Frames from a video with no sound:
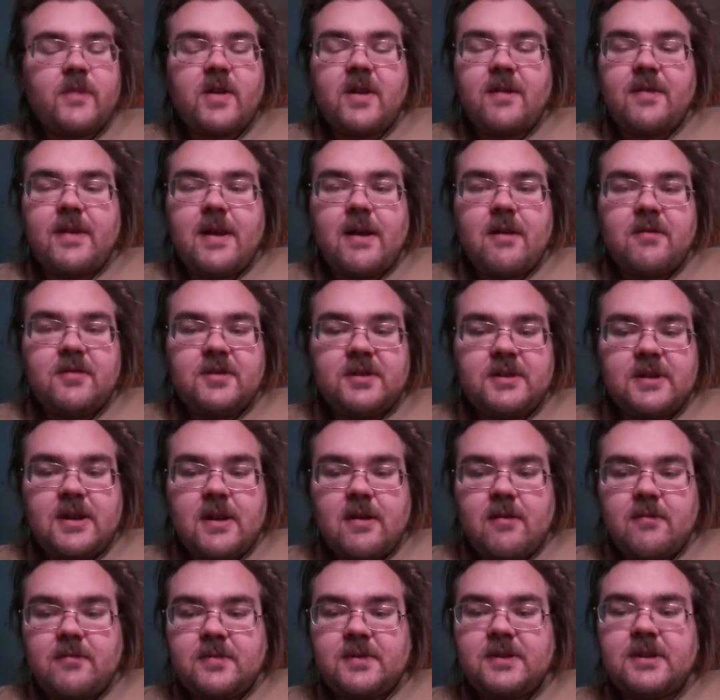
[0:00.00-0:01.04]
Though,
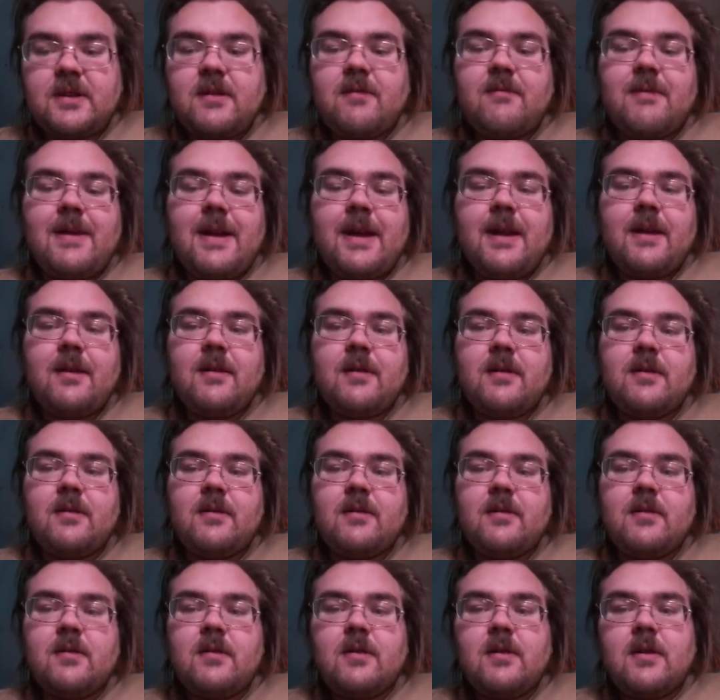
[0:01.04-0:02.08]
so we
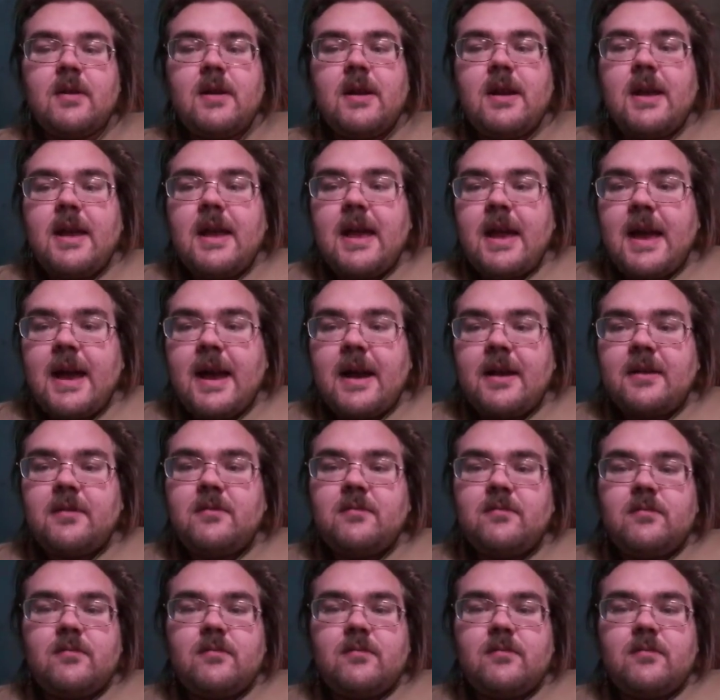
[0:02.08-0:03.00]
had